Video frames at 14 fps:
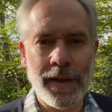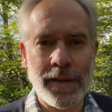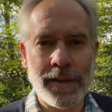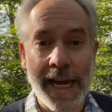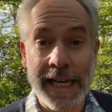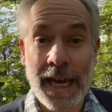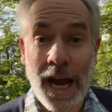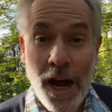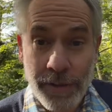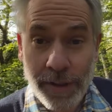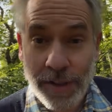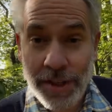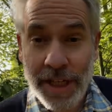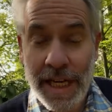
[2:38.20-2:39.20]
Their
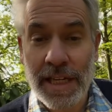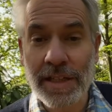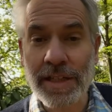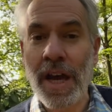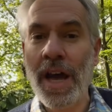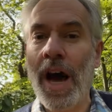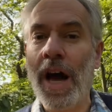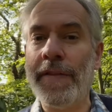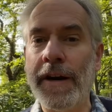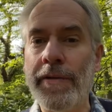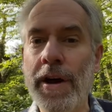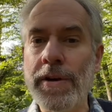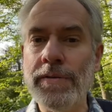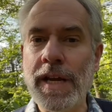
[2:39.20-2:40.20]
currencies are
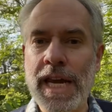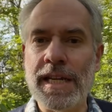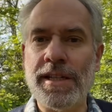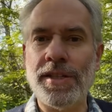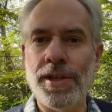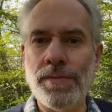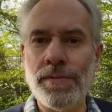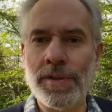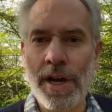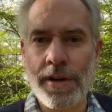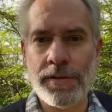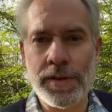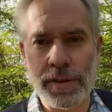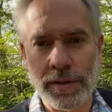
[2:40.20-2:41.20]
their own issued
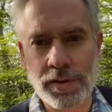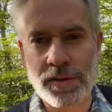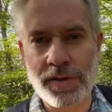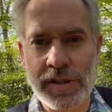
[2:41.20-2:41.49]
tokens,